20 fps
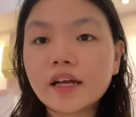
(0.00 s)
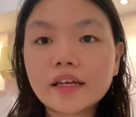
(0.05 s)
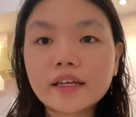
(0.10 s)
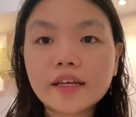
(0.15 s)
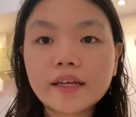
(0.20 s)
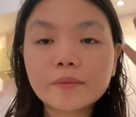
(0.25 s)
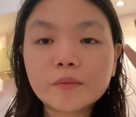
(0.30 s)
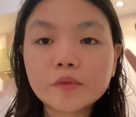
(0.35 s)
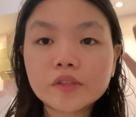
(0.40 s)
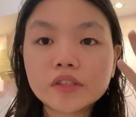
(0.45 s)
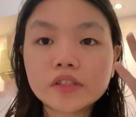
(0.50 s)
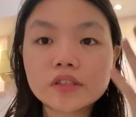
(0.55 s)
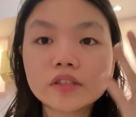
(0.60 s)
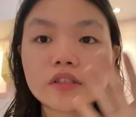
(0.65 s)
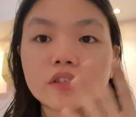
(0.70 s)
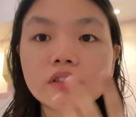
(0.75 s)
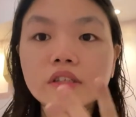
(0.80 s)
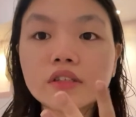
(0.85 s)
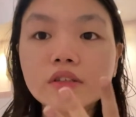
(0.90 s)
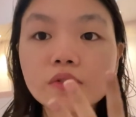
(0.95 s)
I am
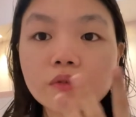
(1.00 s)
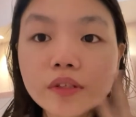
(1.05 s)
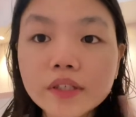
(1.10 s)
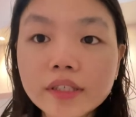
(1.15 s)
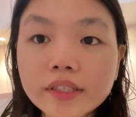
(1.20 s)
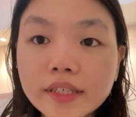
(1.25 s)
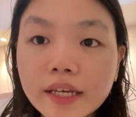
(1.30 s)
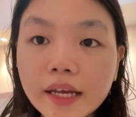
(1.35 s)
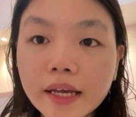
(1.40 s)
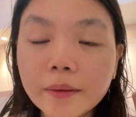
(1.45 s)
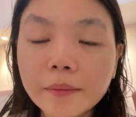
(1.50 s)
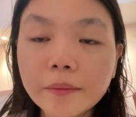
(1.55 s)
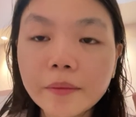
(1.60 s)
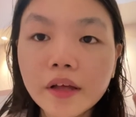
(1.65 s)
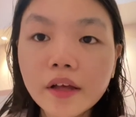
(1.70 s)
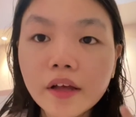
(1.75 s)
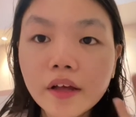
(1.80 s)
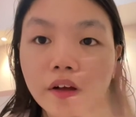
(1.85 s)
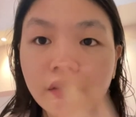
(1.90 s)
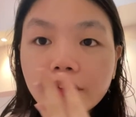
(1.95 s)
just gonna do the same
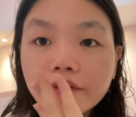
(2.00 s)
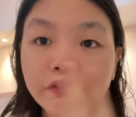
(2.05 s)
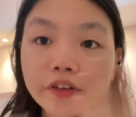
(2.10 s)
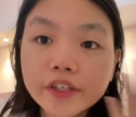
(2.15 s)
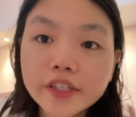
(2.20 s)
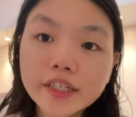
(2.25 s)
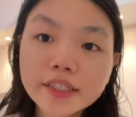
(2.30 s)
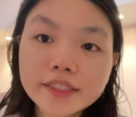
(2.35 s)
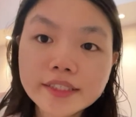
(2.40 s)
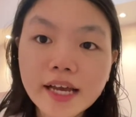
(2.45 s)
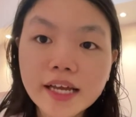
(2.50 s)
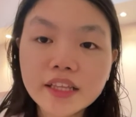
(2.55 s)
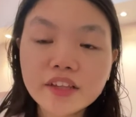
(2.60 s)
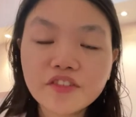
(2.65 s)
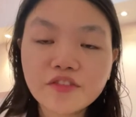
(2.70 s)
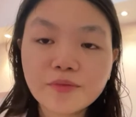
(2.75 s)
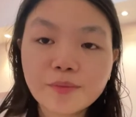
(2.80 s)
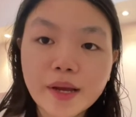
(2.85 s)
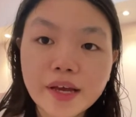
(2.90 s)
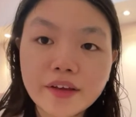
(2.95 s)
for this side
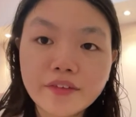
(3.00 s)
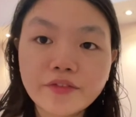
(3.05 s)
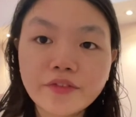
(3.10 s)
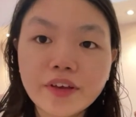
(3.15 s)
of my